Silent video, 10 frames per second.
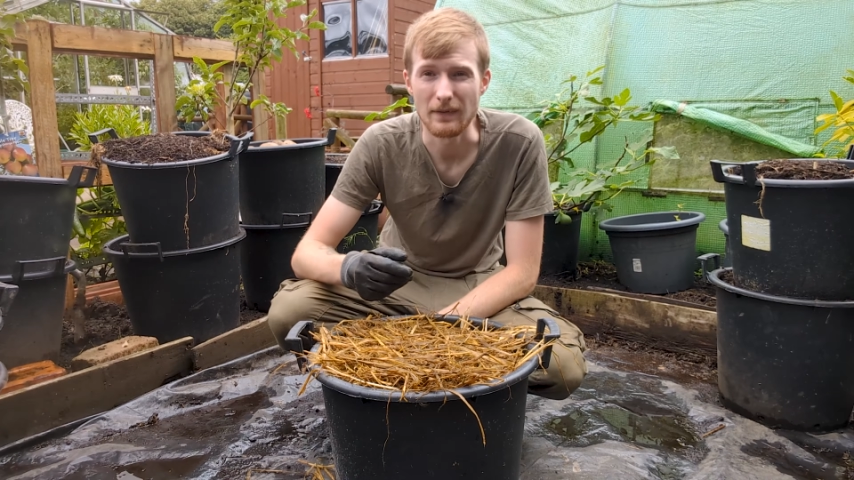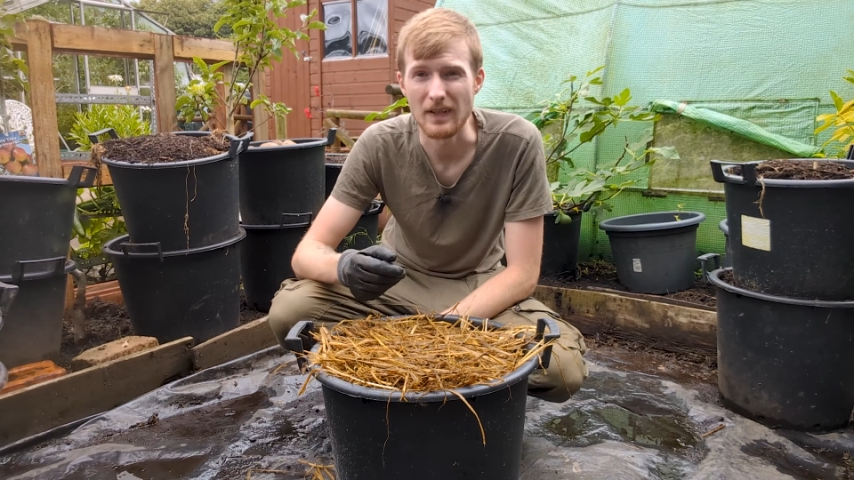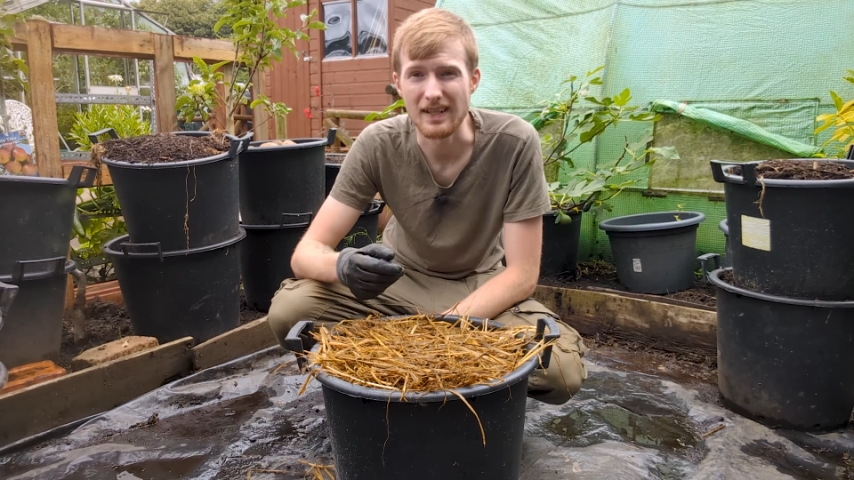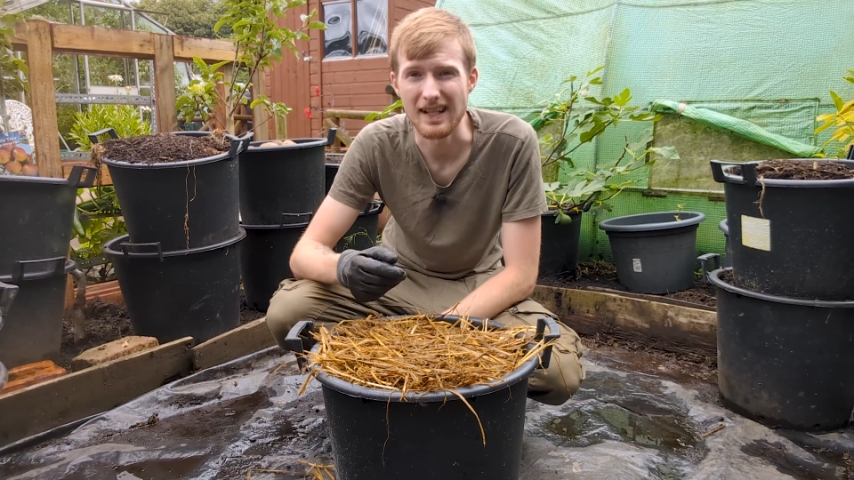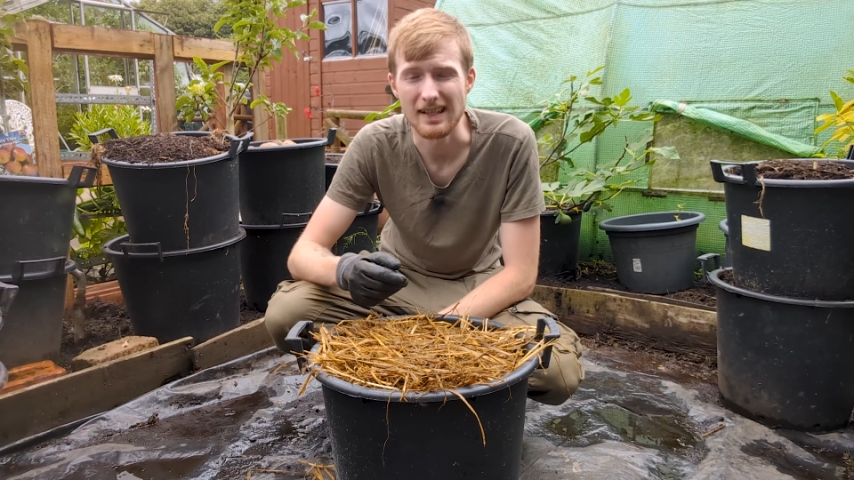If
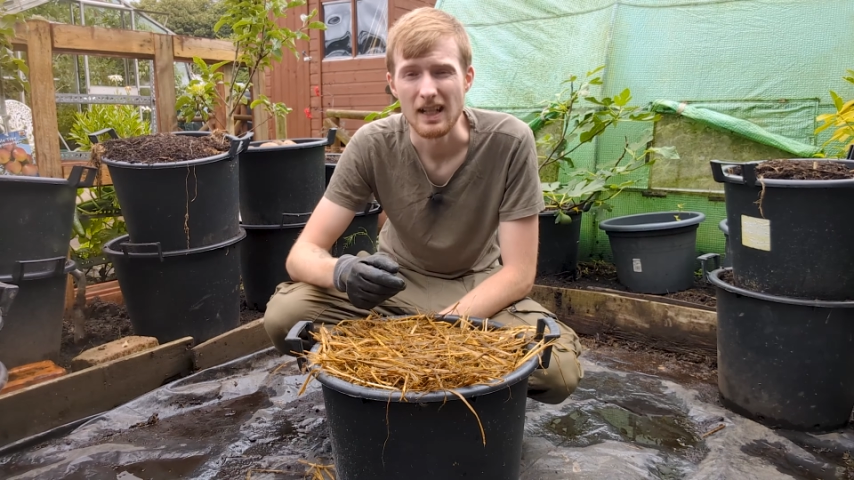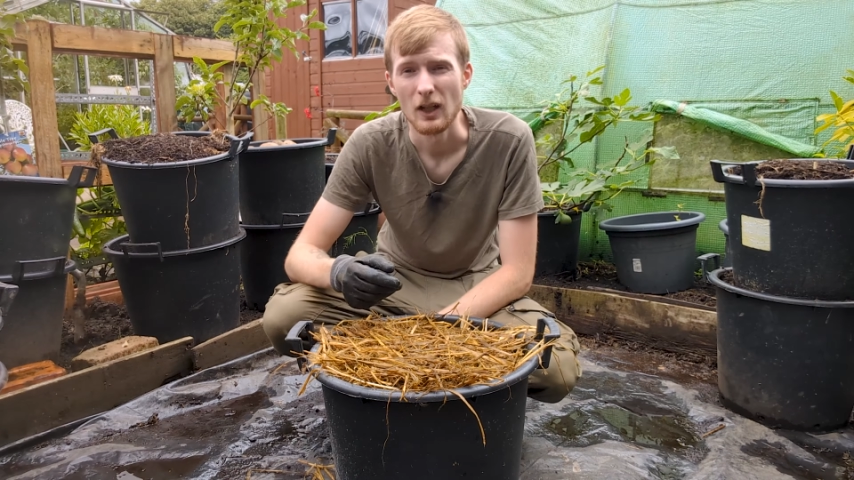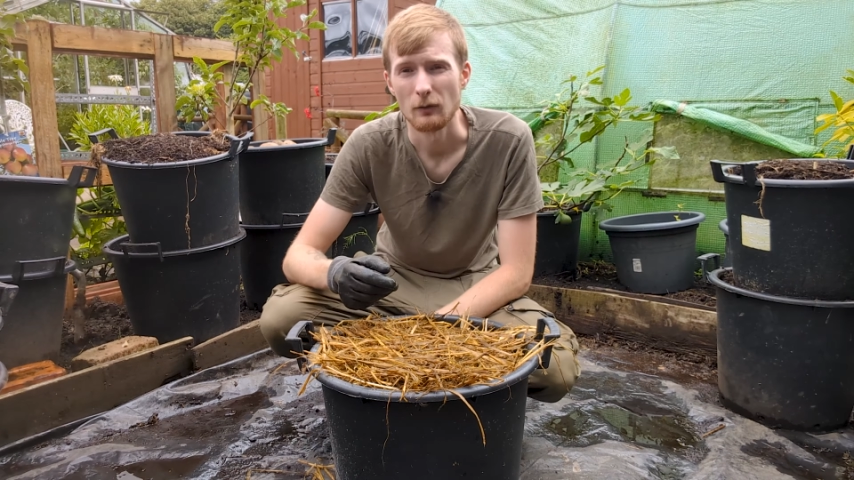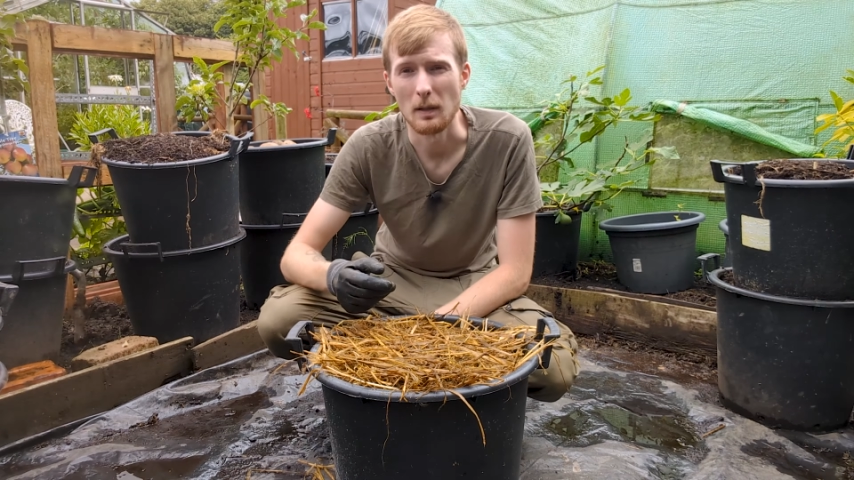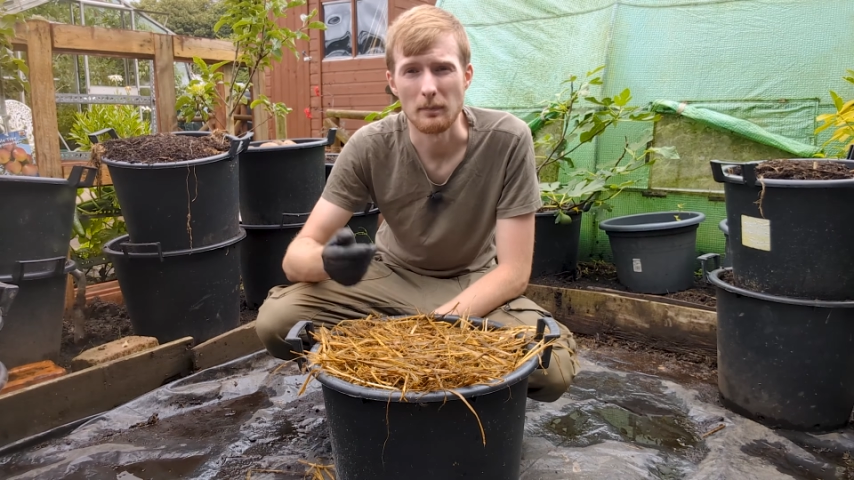you did,
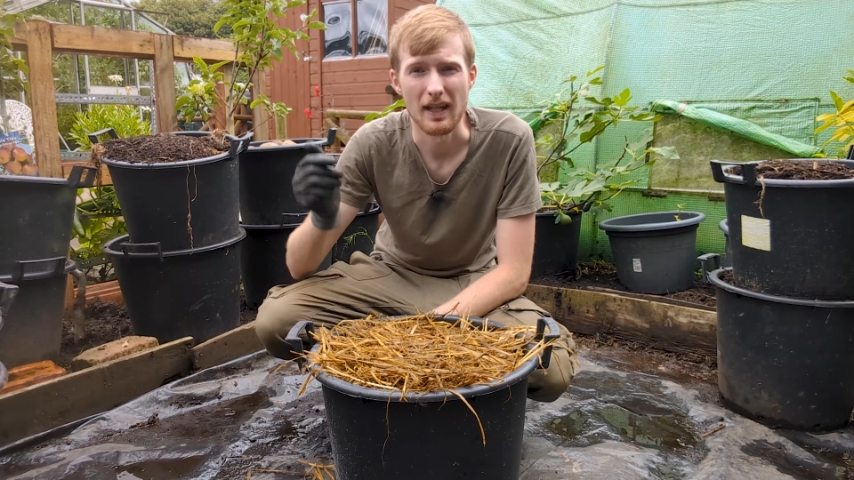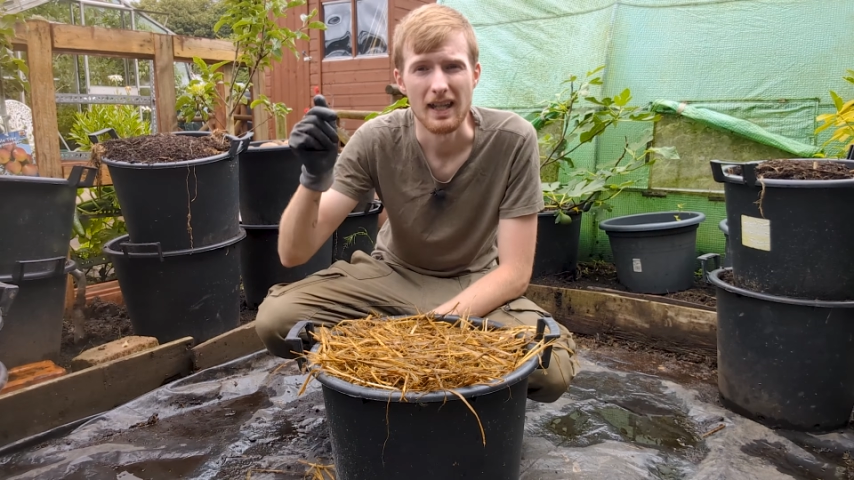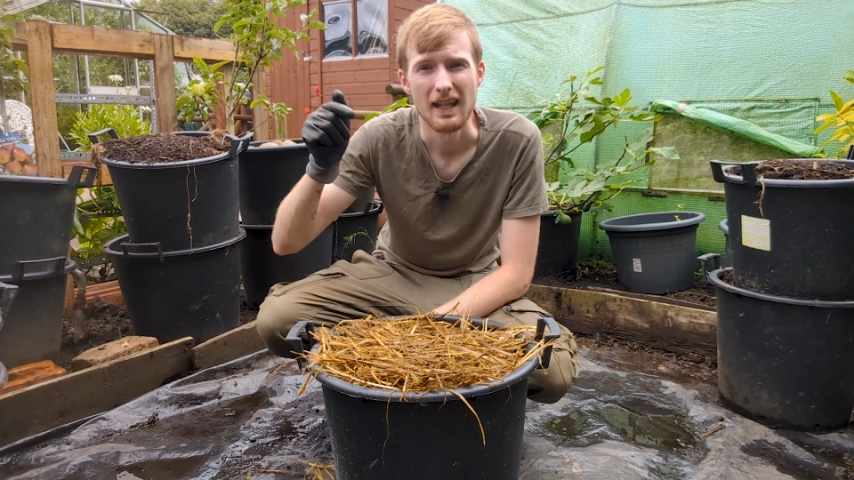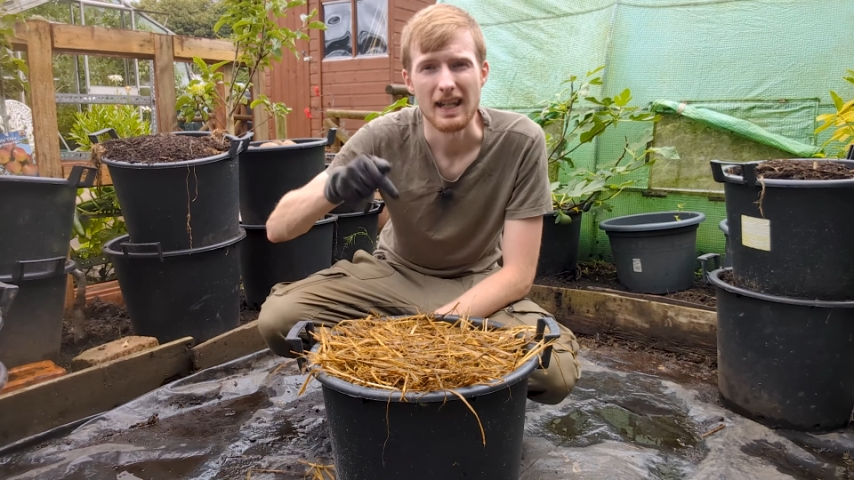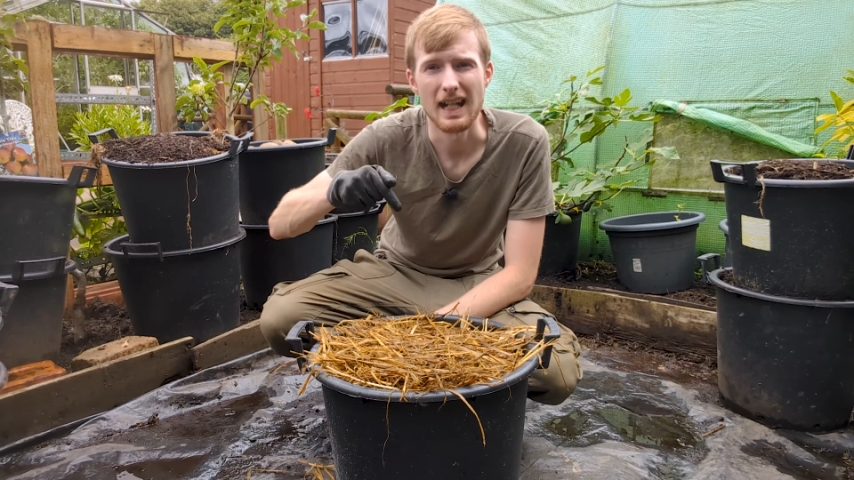remember,
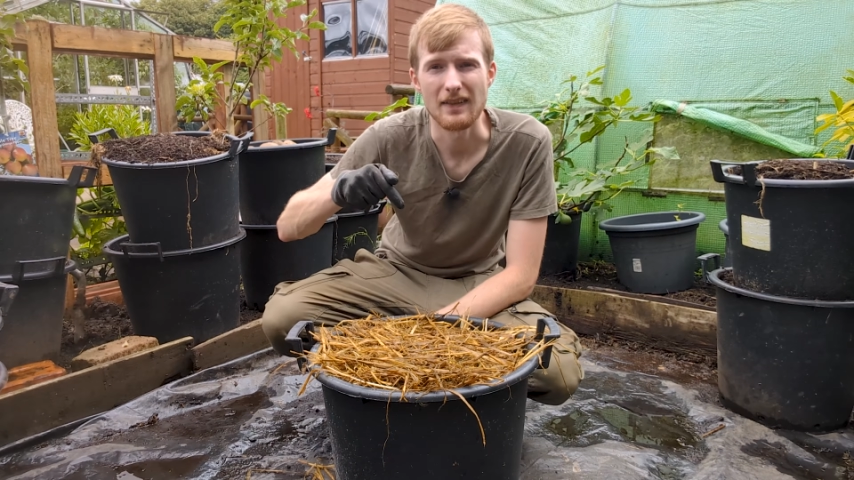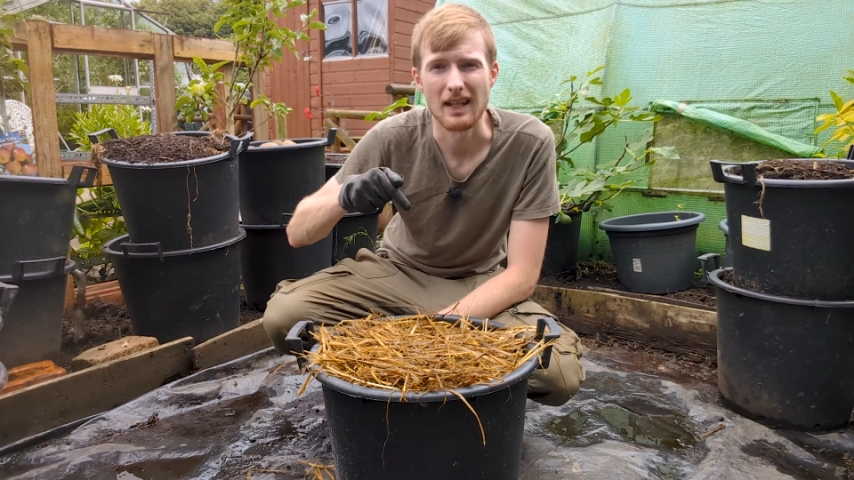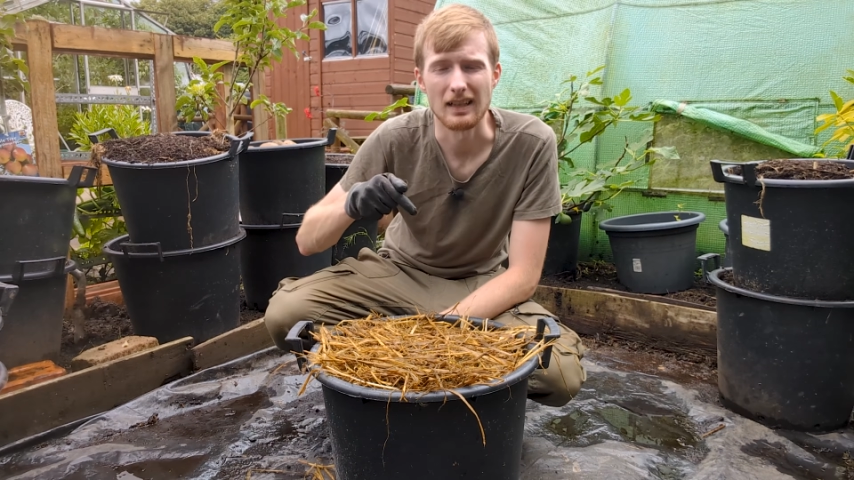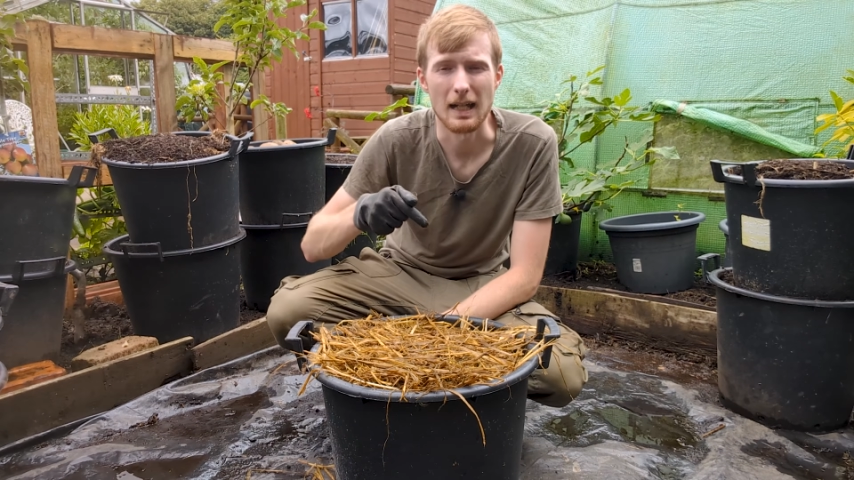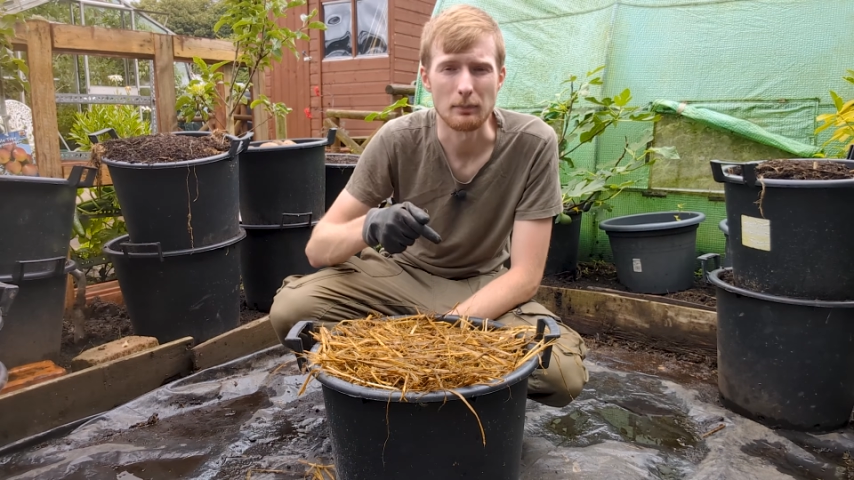hit
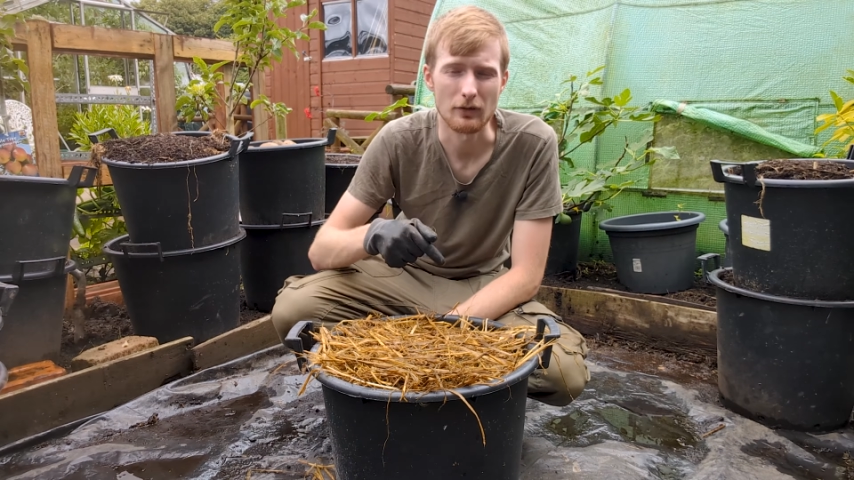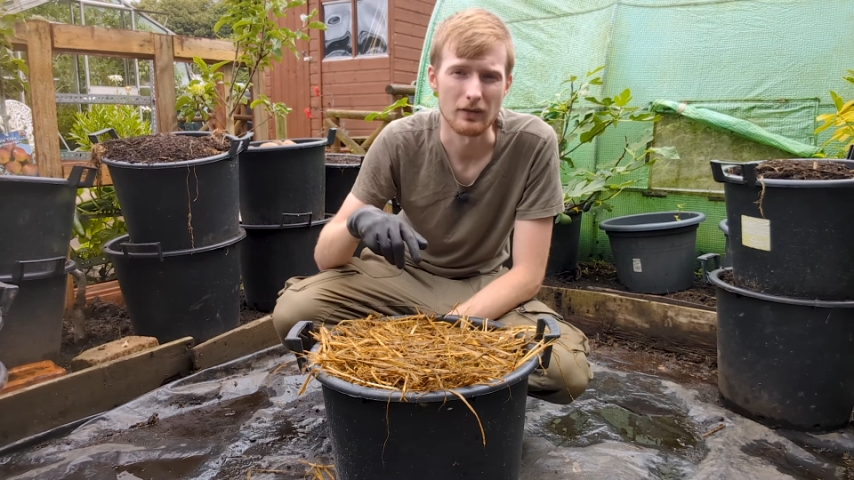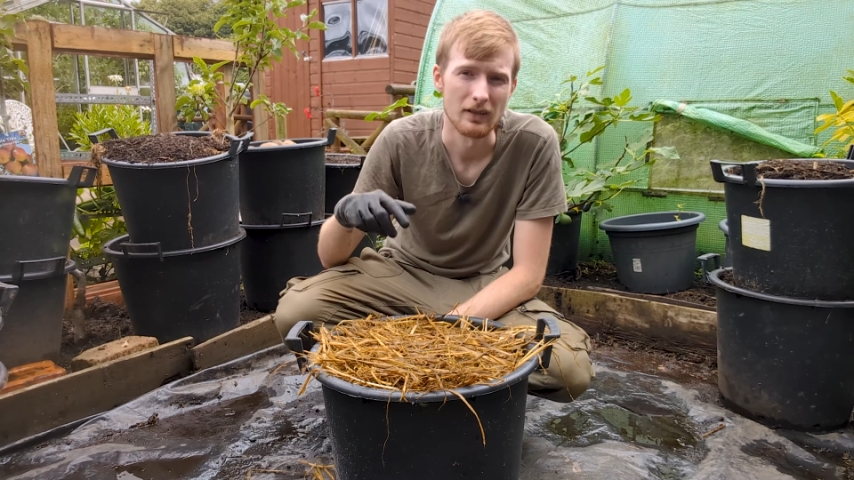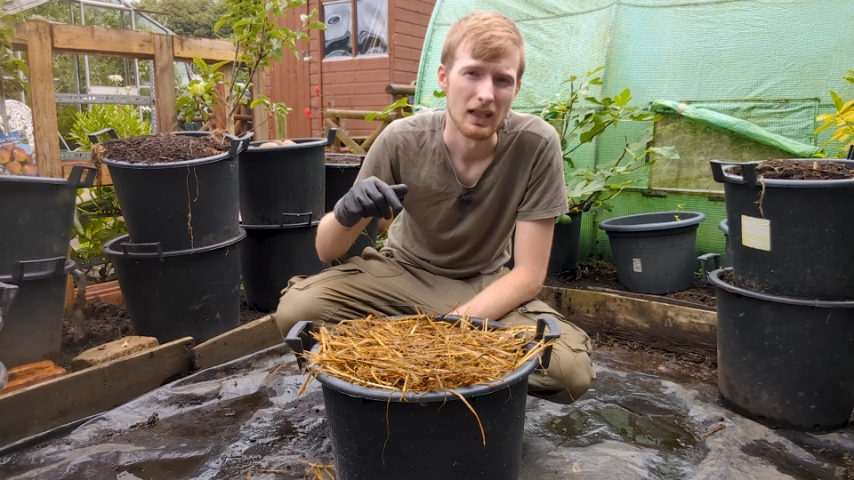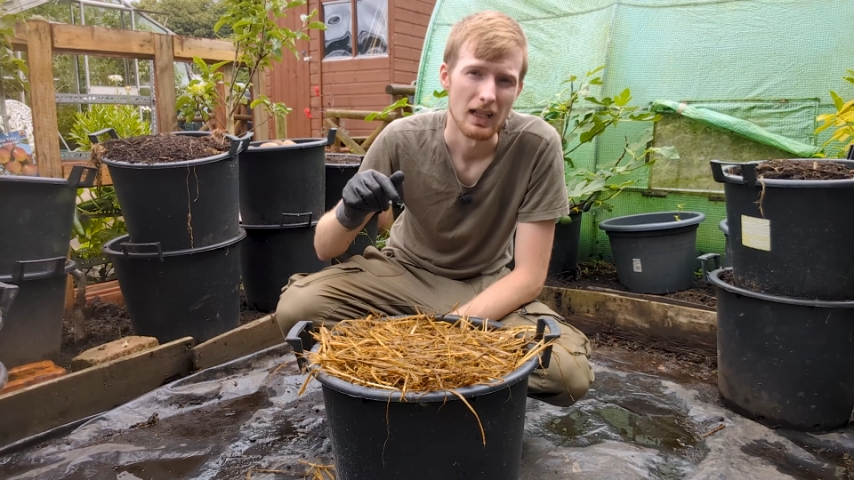that like button,